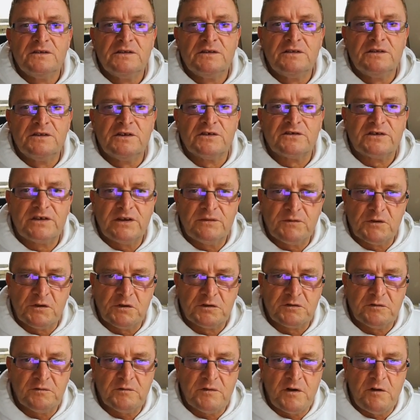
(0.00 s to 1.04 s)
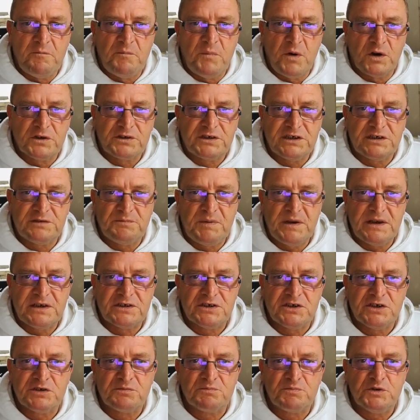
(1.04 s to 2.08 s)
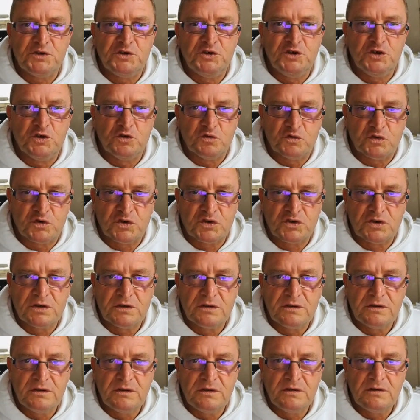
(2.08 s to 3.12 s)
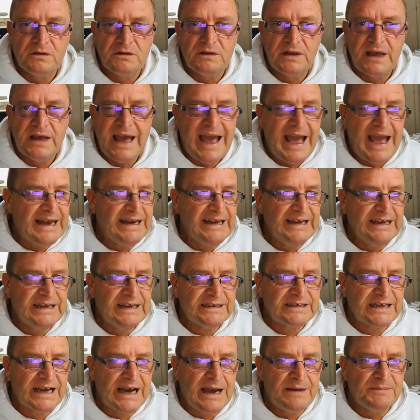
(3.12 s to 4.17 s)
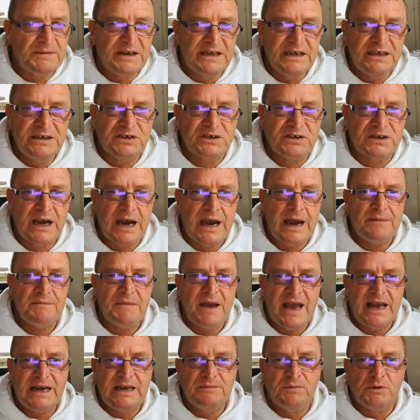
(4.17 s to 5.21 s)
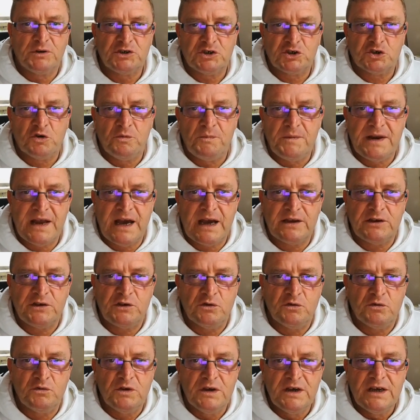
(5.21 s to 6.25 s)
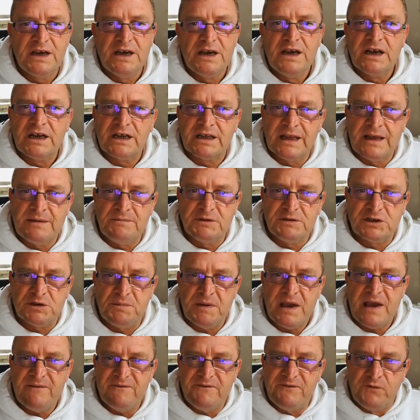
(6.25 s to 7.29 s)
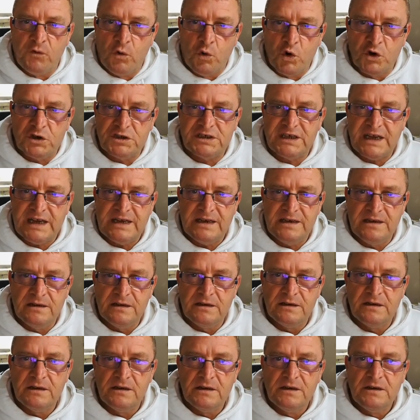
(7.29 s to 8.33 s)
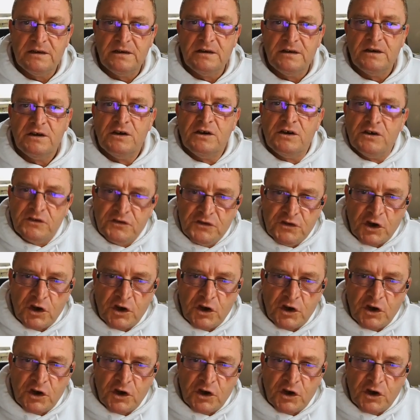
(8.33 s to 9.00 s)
the certificate of participation is produced. Any time and each time anybody's coming at you claiming to be enforcing the